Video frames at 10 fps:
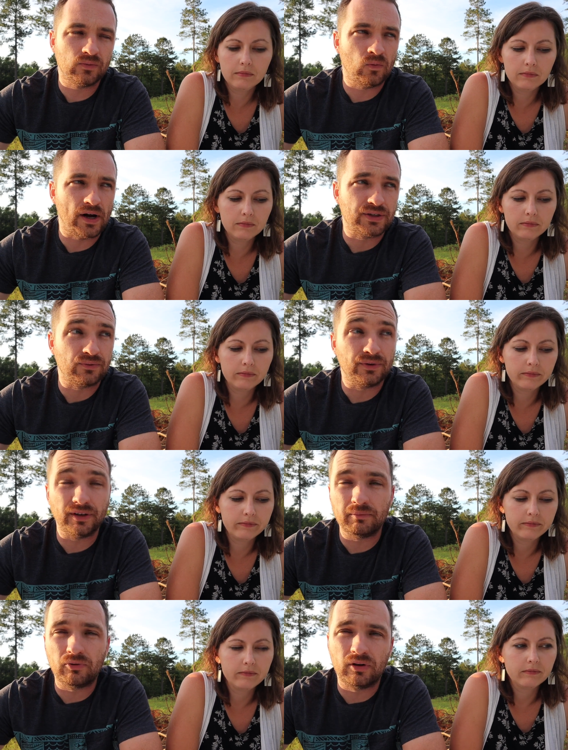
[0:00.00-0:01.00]
Speaker 1: why it's
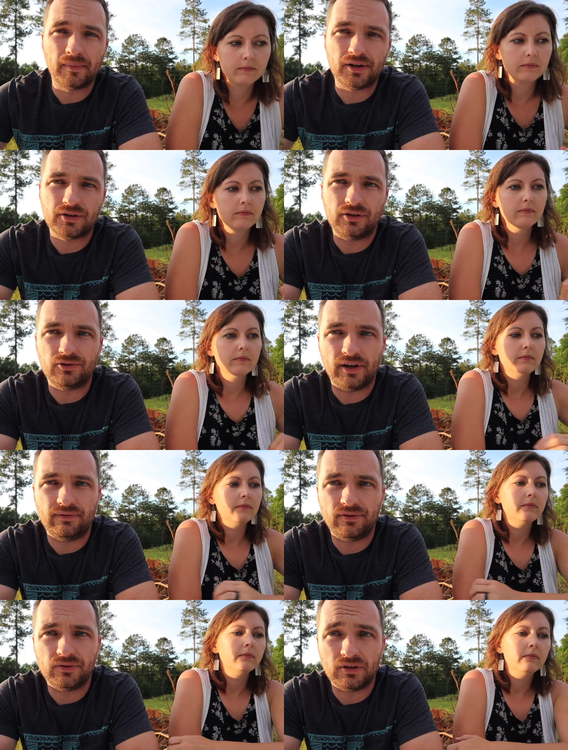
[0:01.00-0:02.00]
really important to make sure your drain
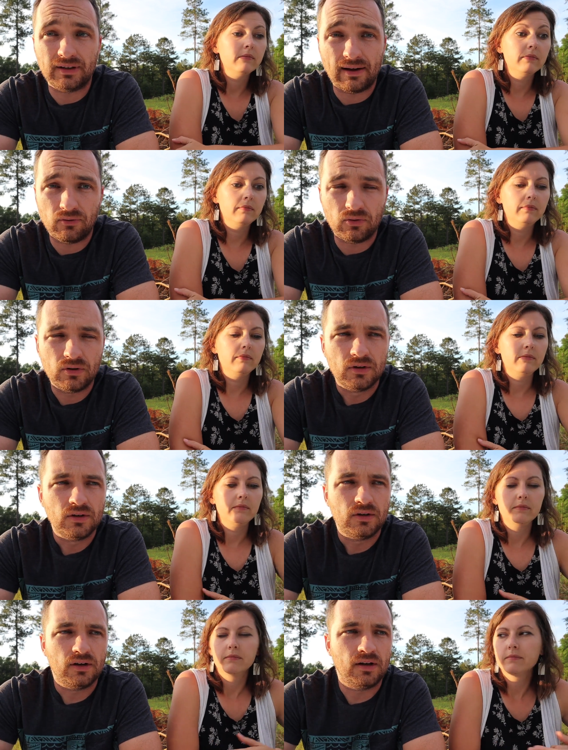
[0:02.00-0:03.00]
fields are level.
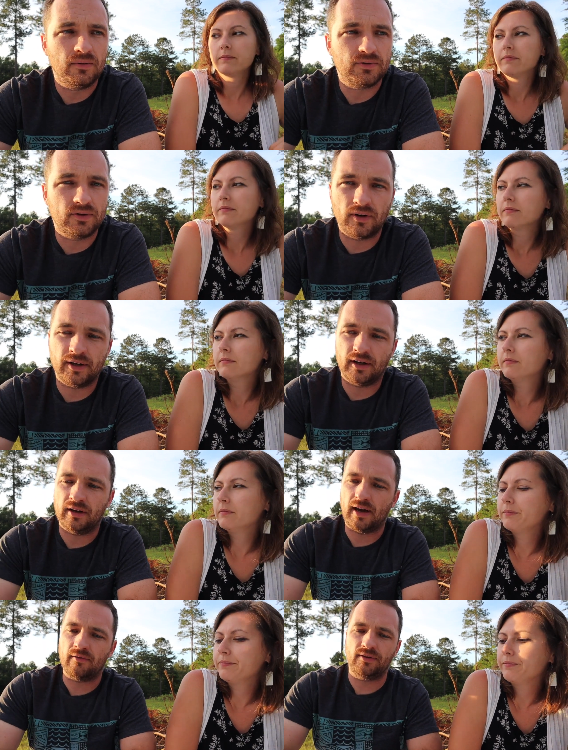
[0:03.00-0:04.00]
So
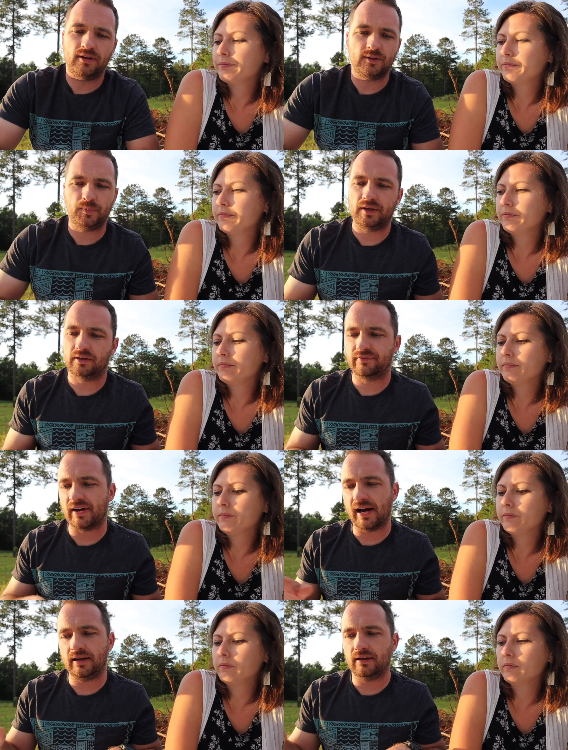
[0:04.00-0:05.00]
again, everything's being
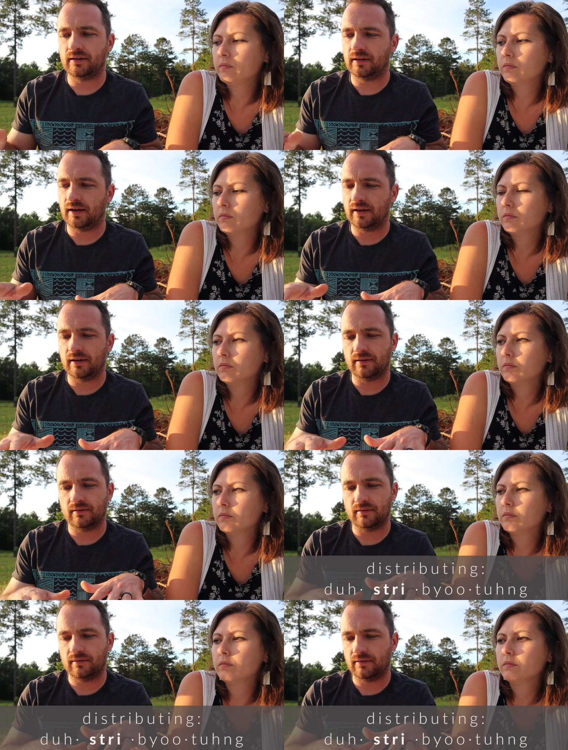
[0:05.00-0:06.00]
divided
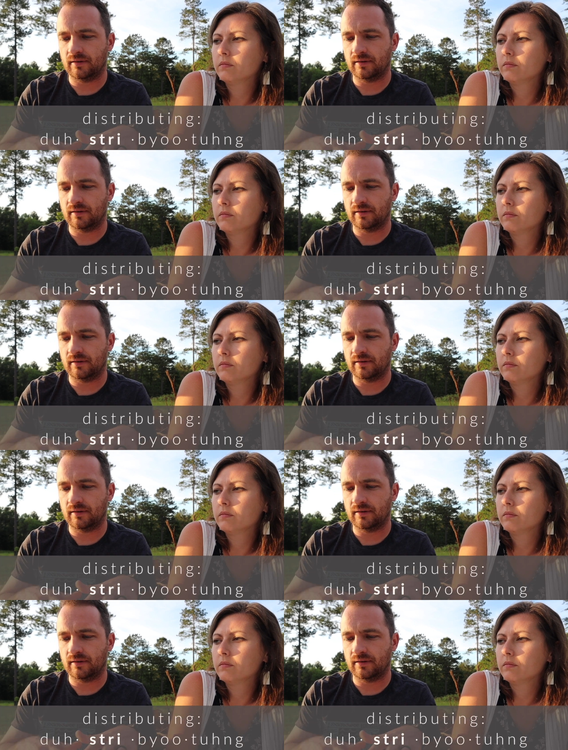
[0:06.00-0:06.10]
and